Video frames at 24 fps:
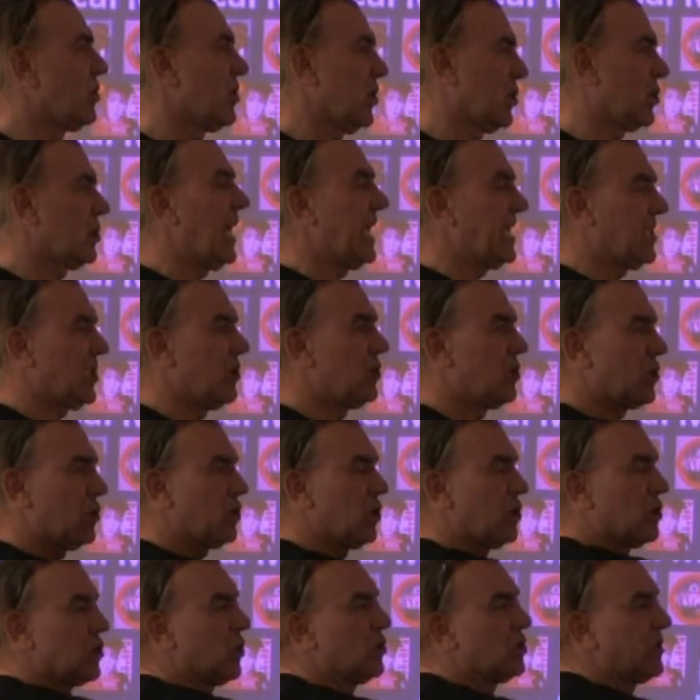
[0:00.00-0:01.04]
under section
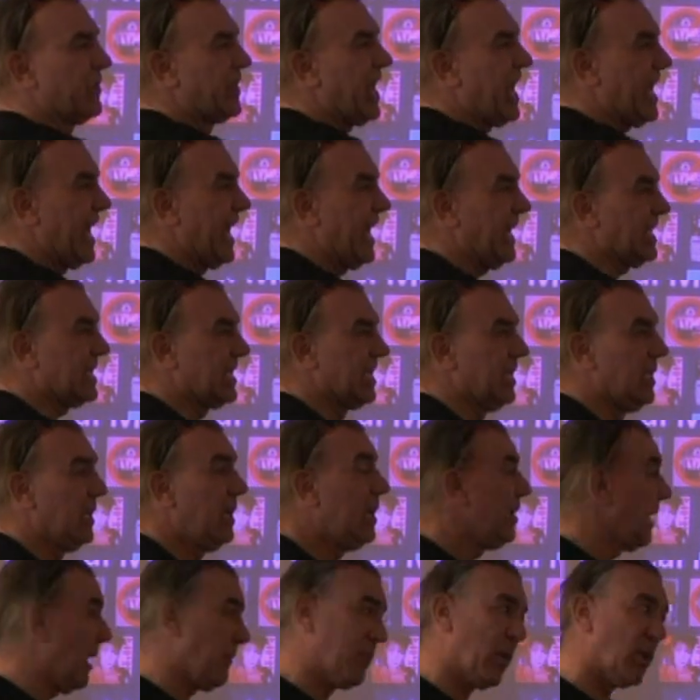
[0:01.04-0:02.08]
such and such of that act,
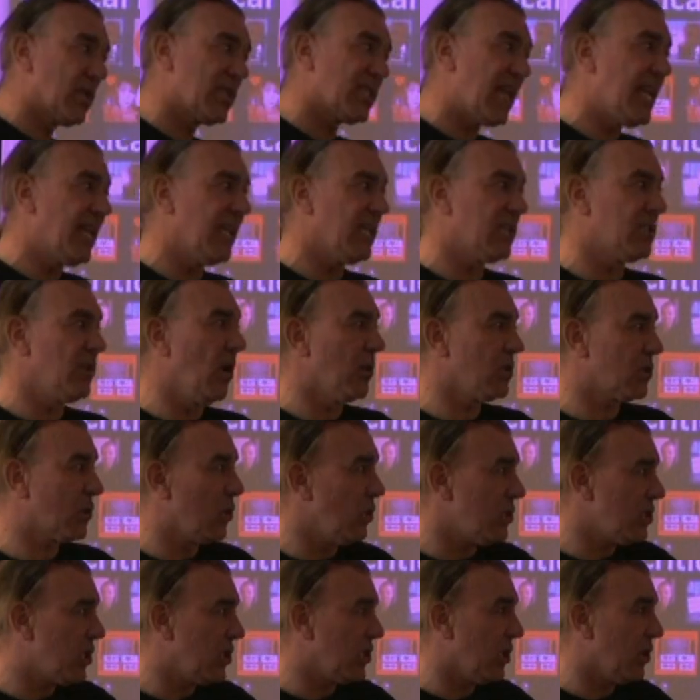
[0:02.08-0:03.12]
I'm not saying it's not
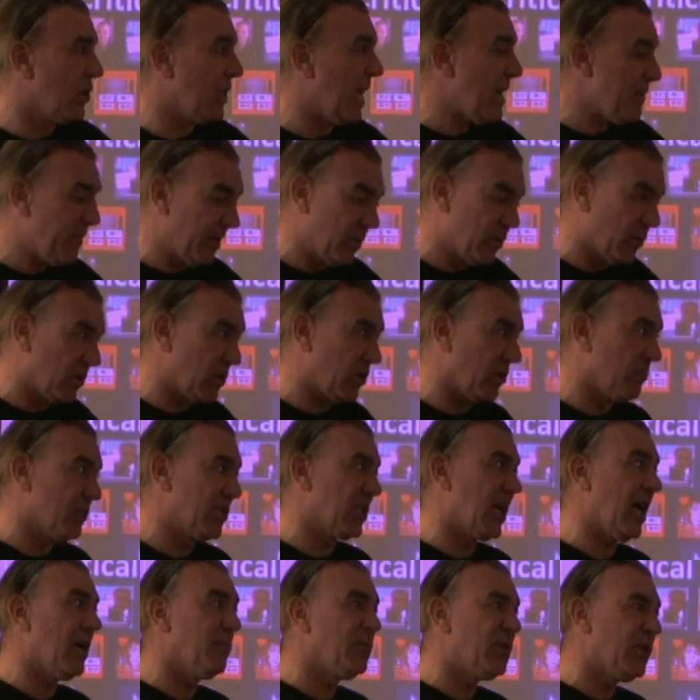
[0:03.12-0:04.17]
good to do that because
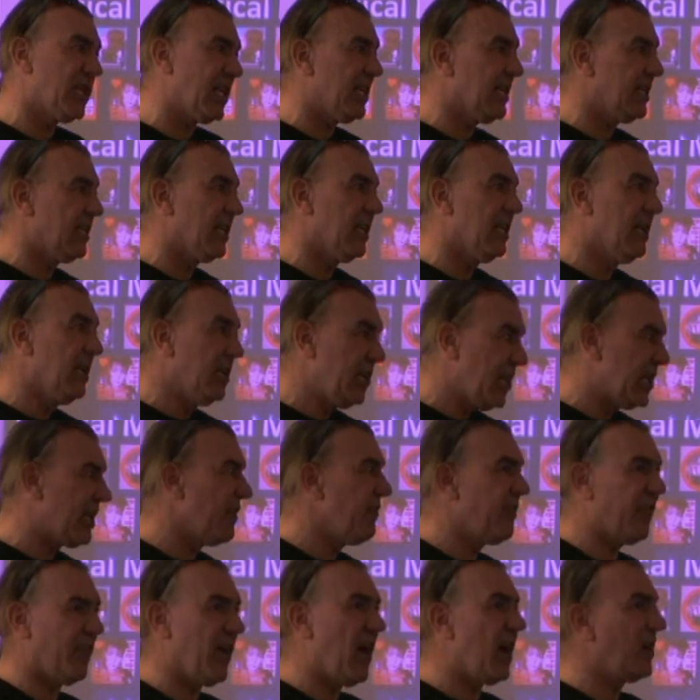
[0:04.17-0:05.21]
sometimes you
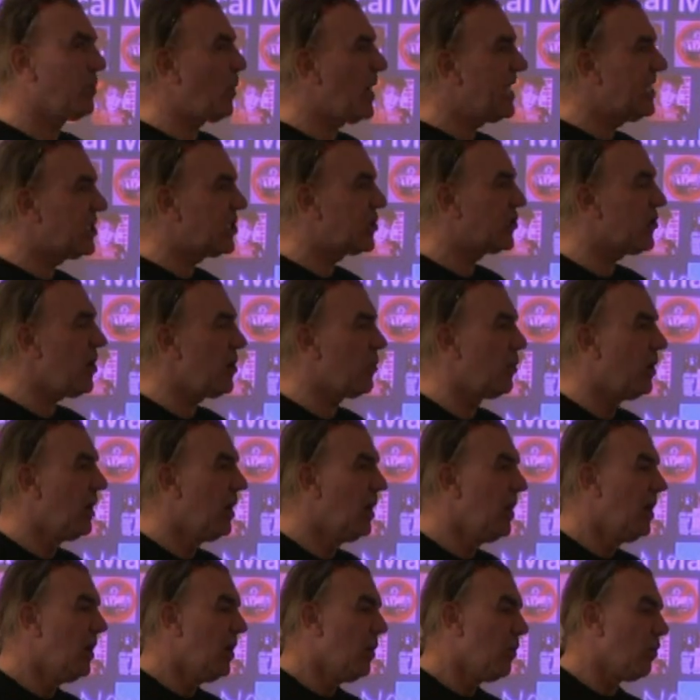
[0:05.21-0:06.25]
can find ways through.
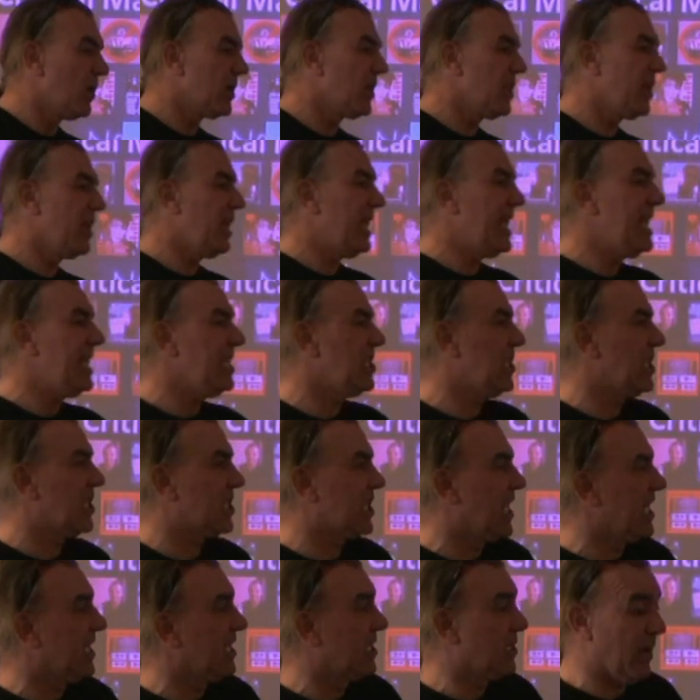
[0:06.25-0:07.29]
One of the
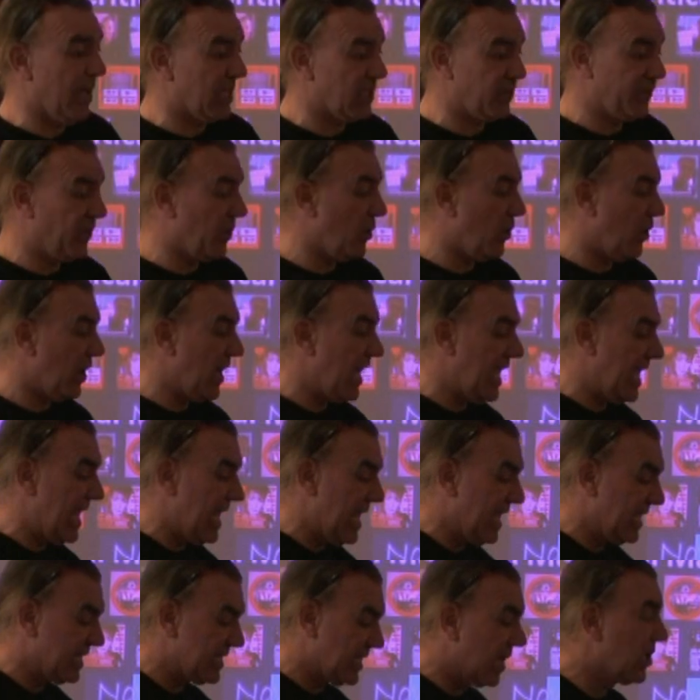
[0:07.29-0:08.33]
easiest things to ask for
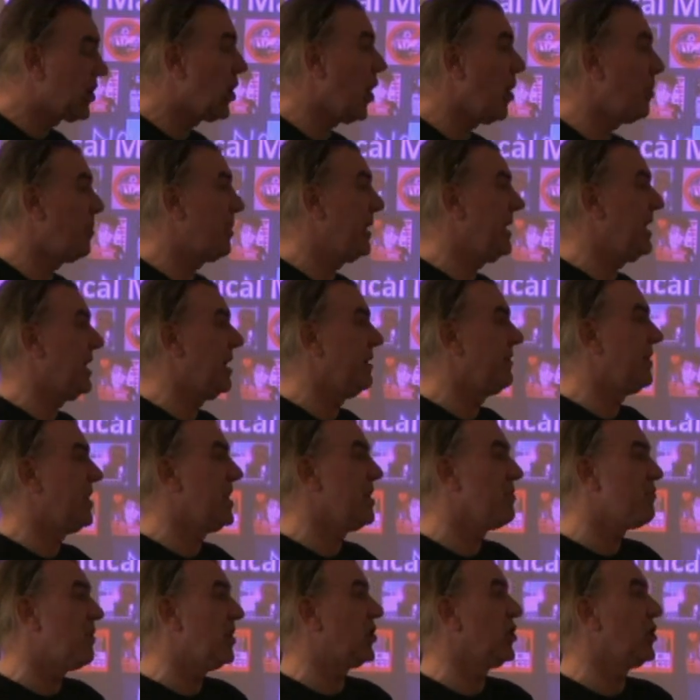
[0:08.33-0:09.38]
is a copy of
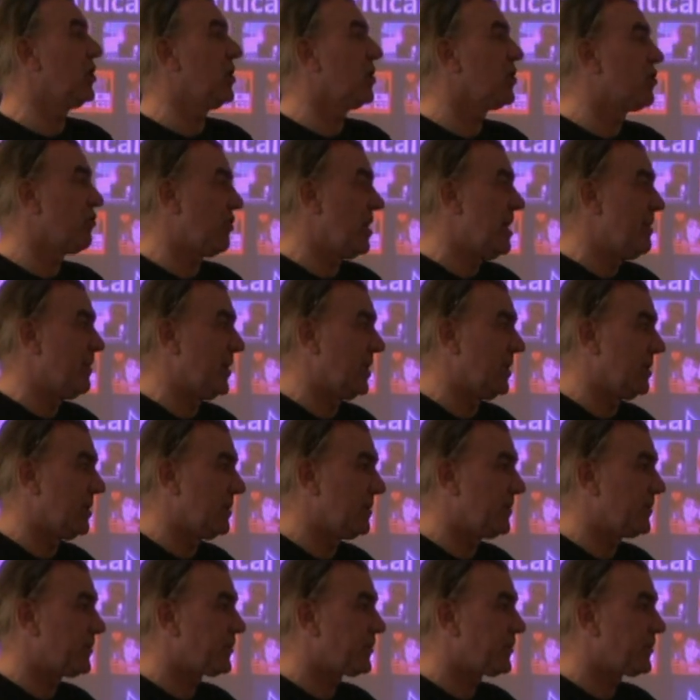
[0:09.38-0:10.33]
the original agreement.